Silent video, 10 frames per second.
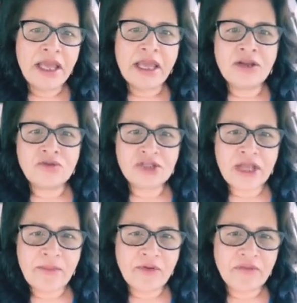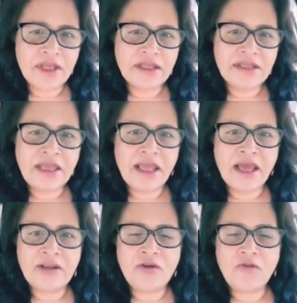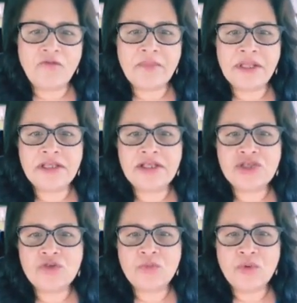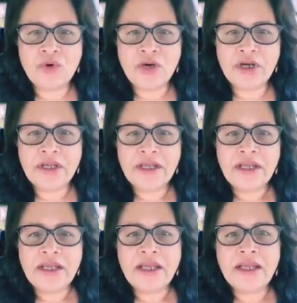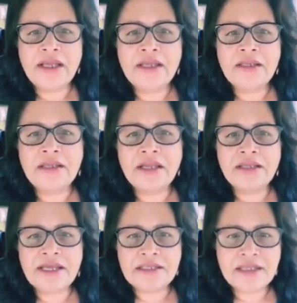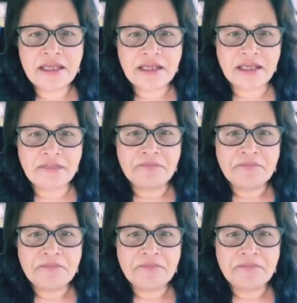And on top of it, they had no familiar support in that city